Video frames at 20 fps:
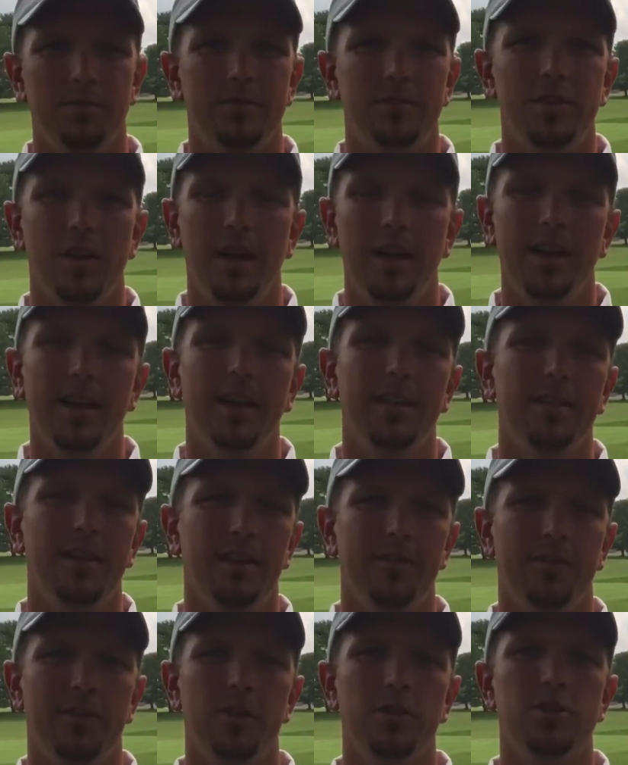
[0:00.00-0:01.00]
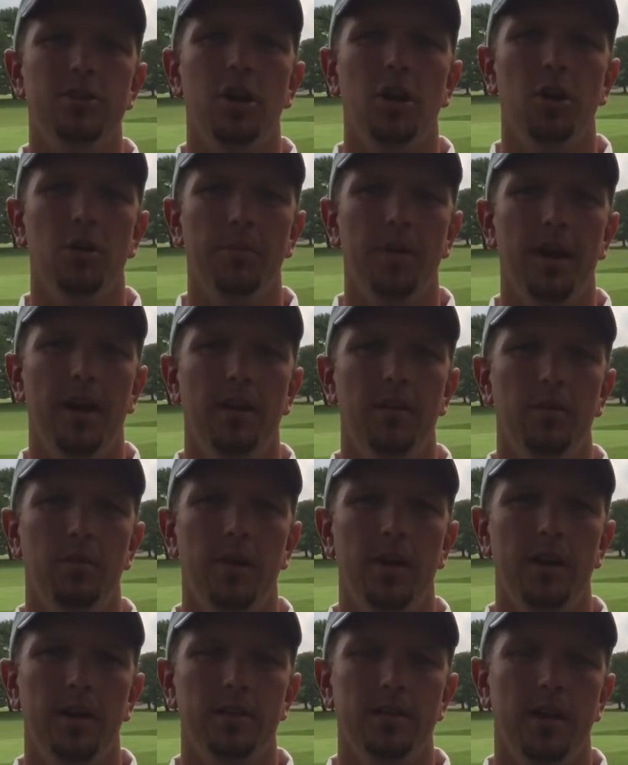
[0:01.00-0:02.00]
trying to get that first tournament out of the
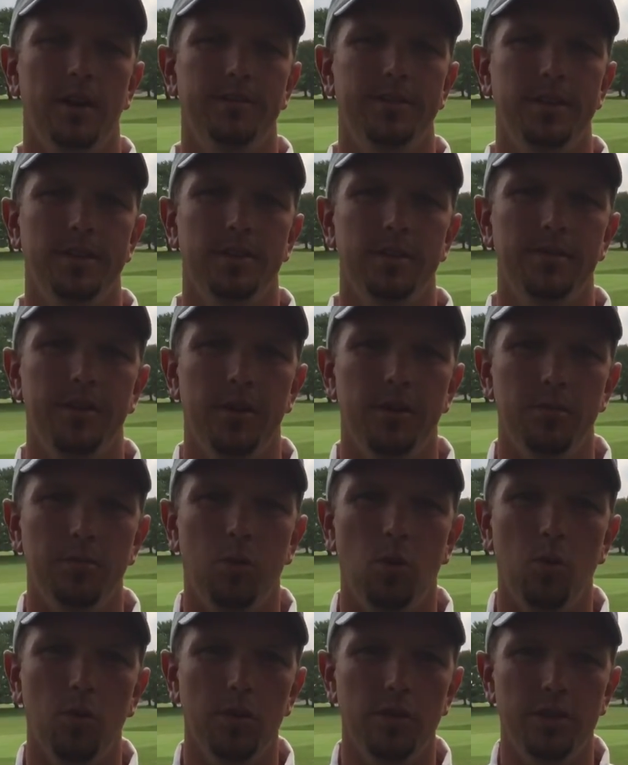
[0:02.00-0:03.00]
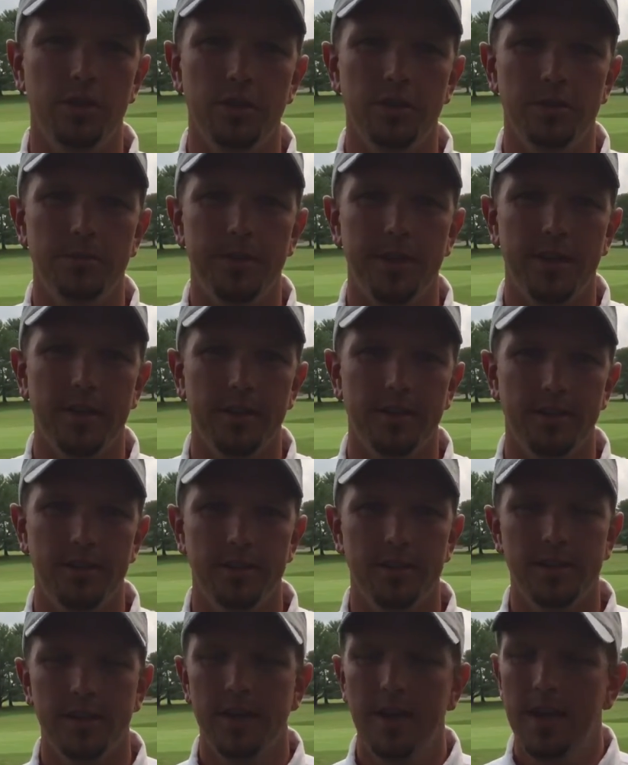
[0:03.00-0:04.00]
way is obviously very important, just
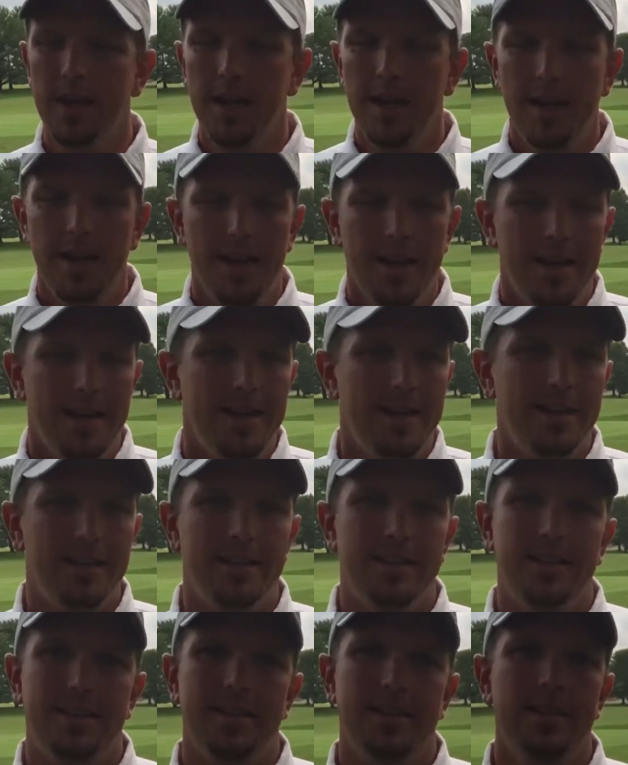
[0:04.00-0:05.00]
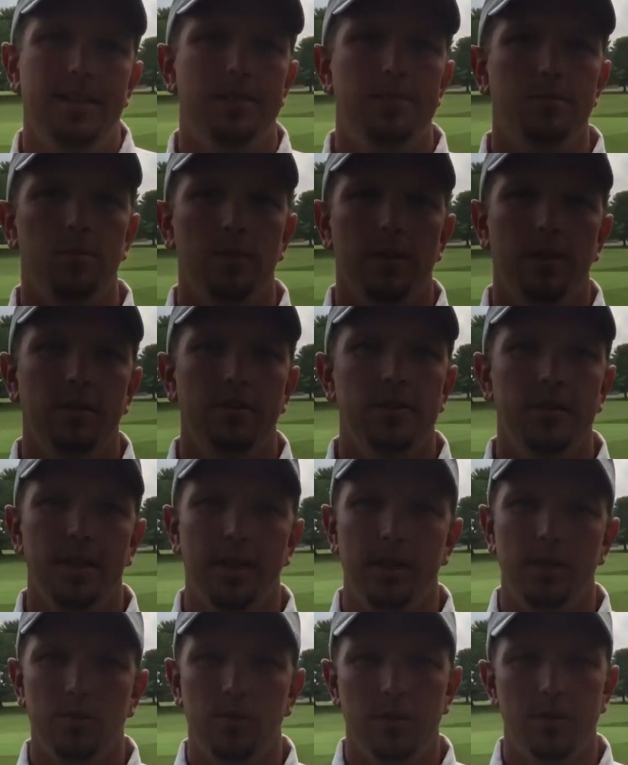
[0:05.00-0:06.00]
because it's one of those
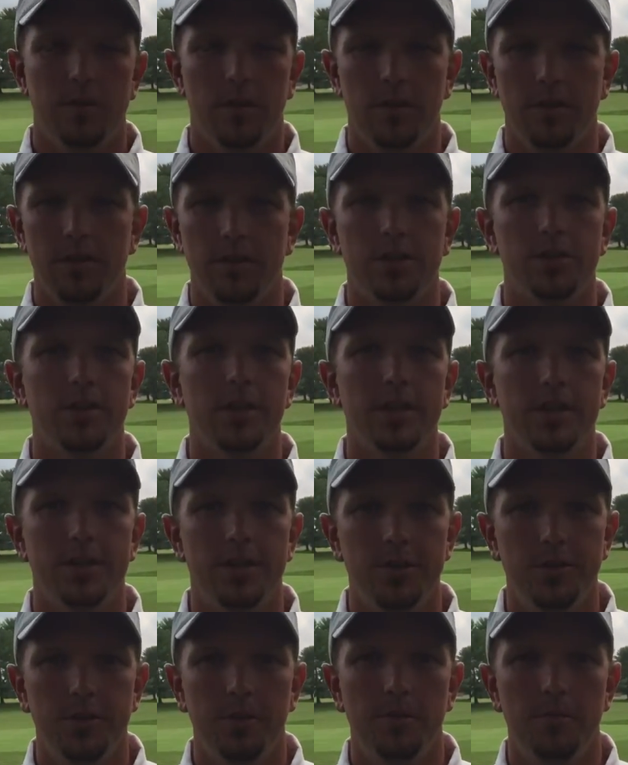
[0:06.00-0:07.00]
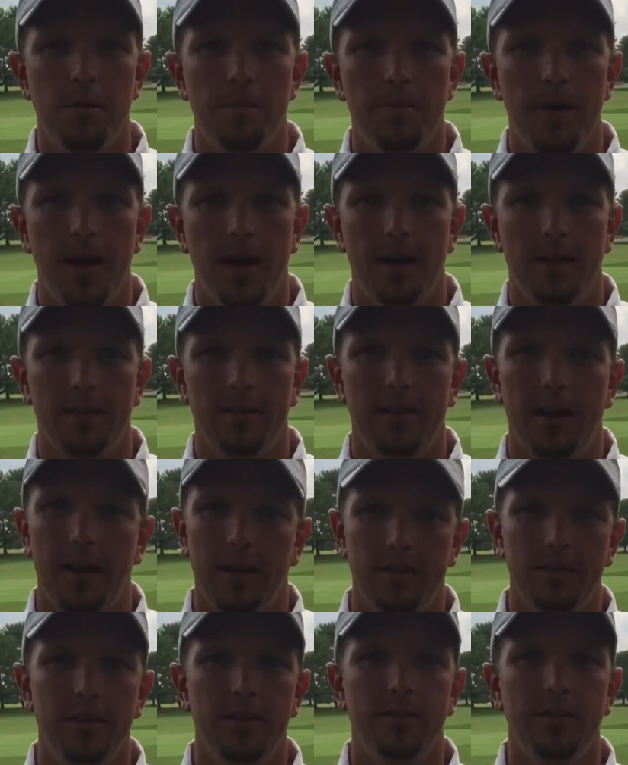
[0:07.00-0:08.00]
things where it's hard to stress to them about
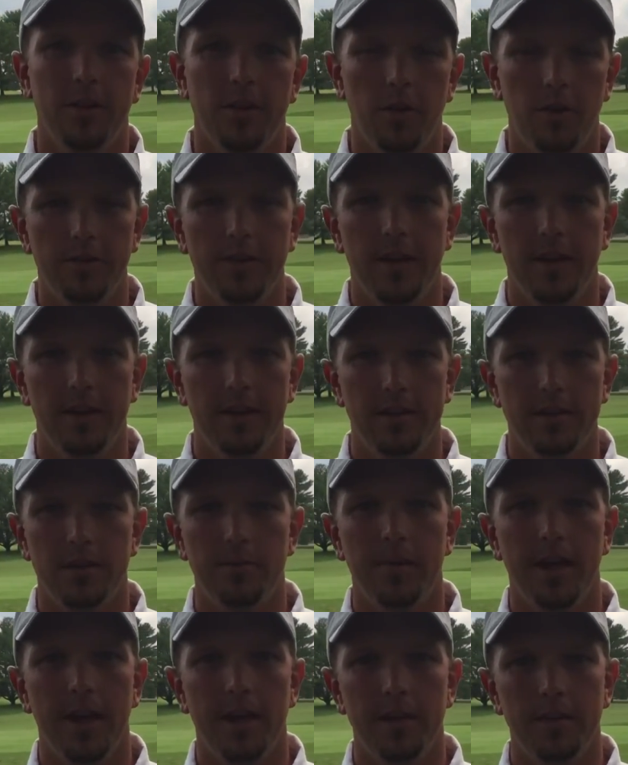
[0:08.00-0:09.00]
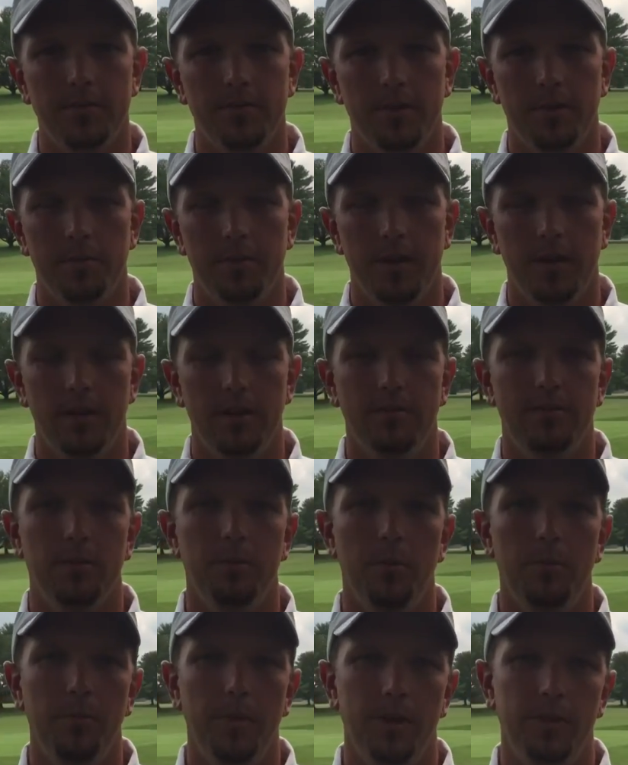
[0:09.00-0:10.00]
how difficult that is to manage from
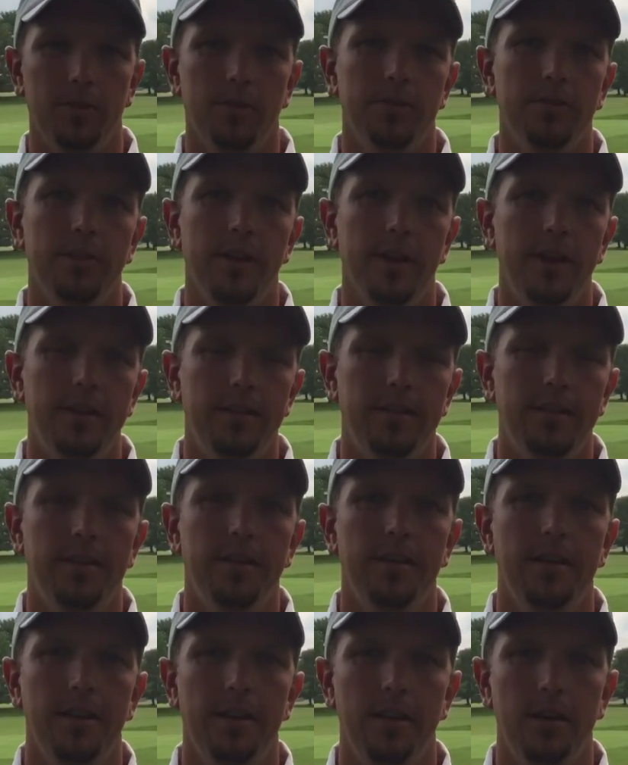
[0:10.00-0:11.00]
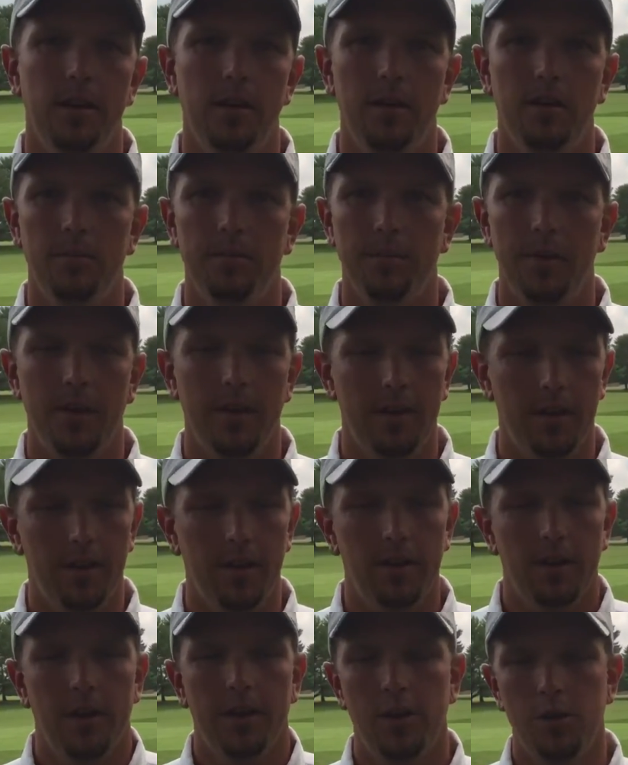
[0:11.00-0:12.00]
a mental state,
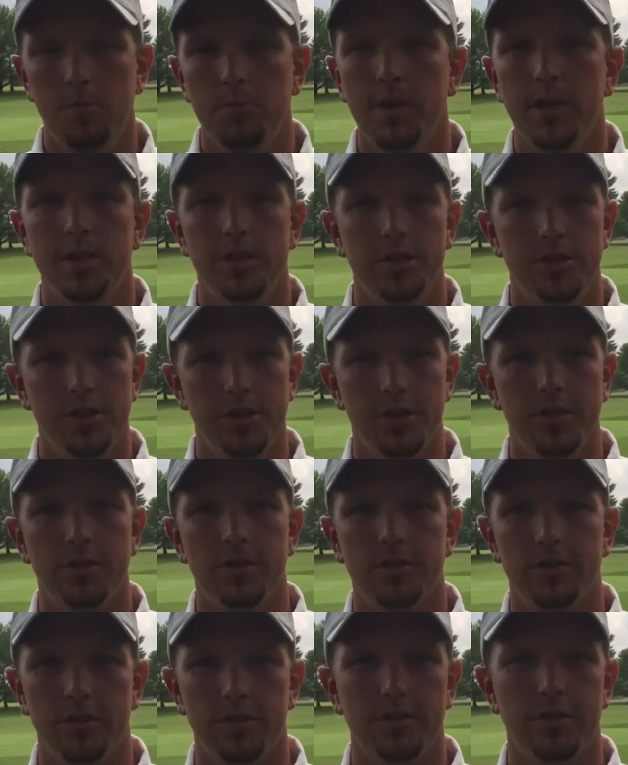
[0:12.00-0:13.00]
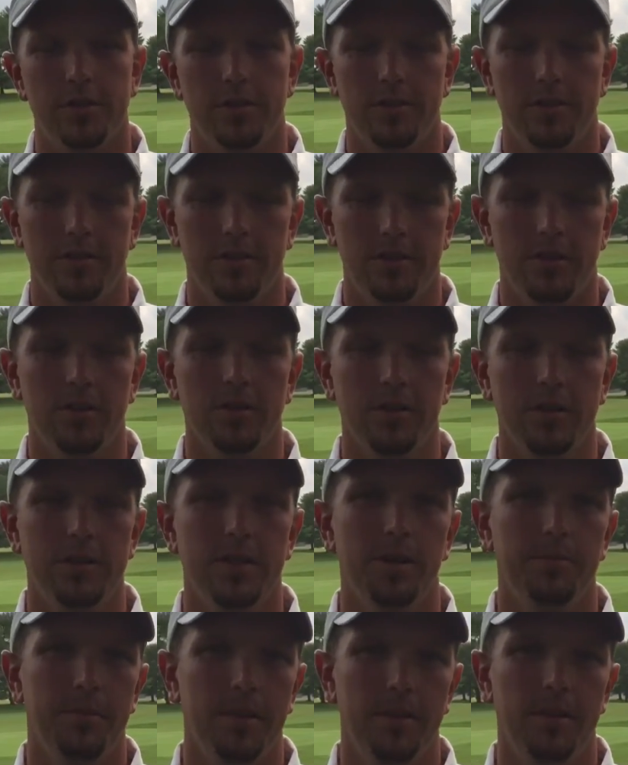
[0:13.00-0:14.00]
and like you mentioned, jitters are certainly
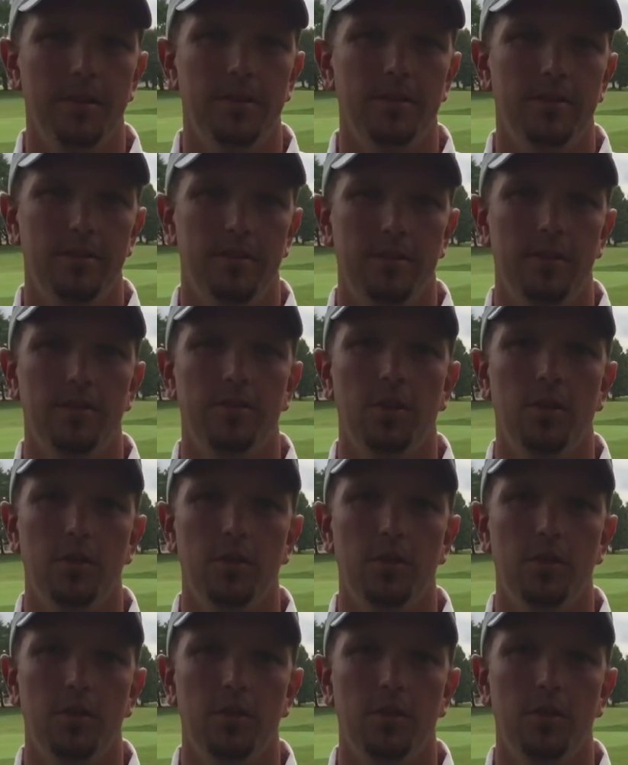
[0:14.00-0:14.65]
something that's